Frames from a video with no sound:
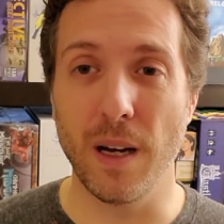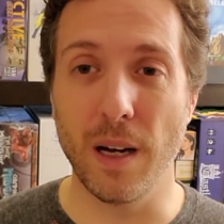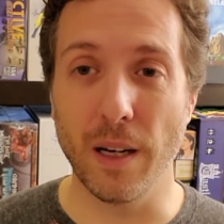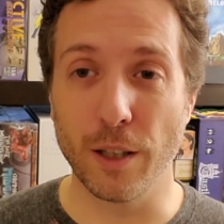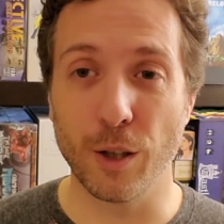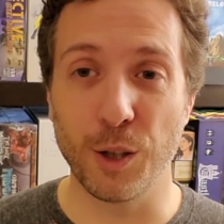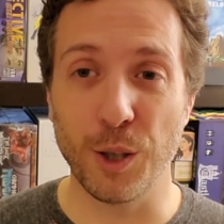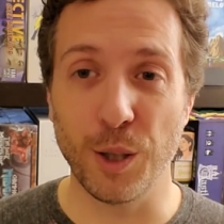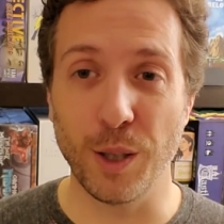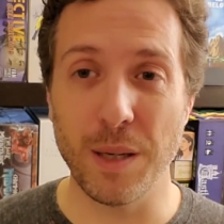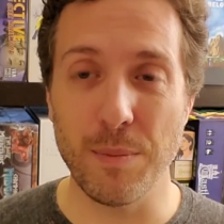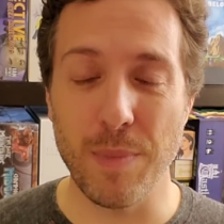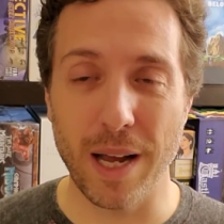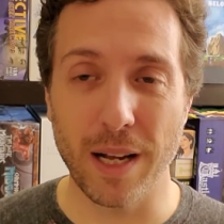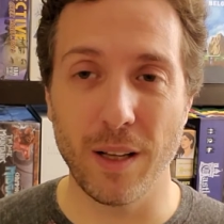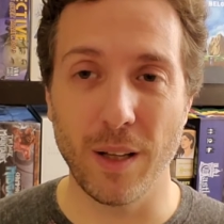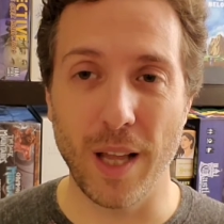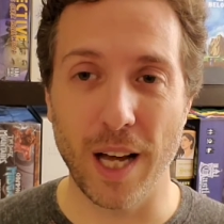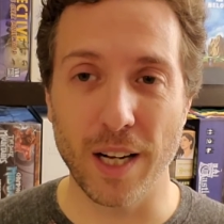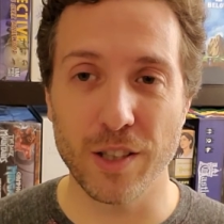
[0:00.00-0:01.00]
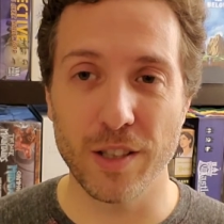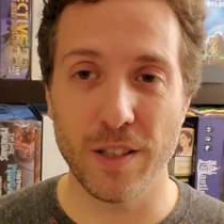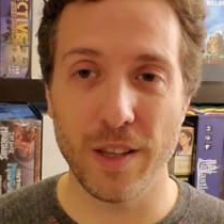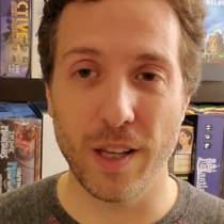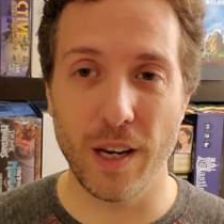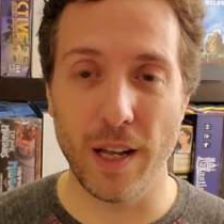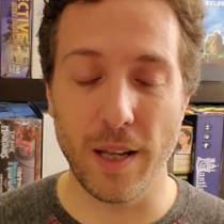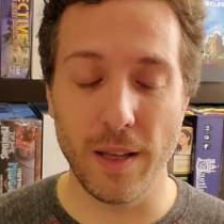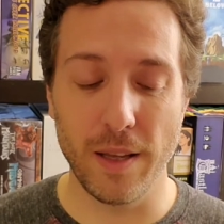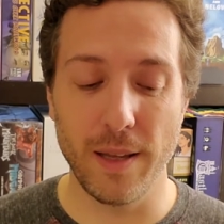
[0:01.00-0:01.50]
currently in my collection
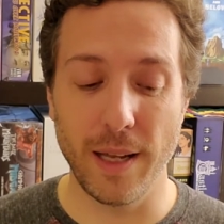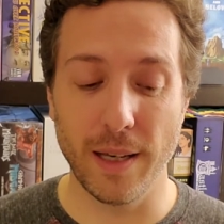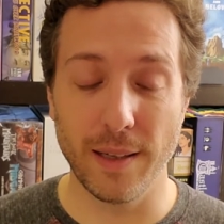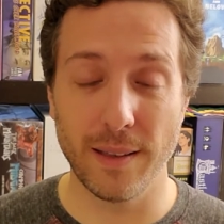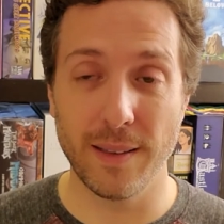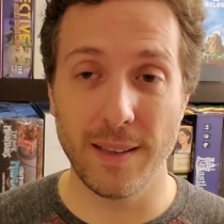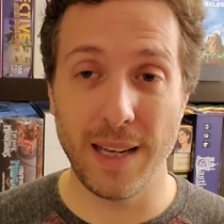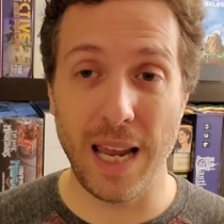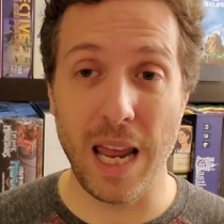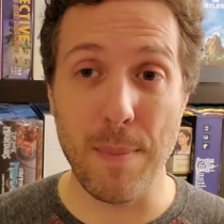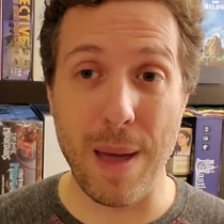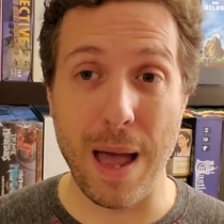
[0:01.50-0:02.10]
that came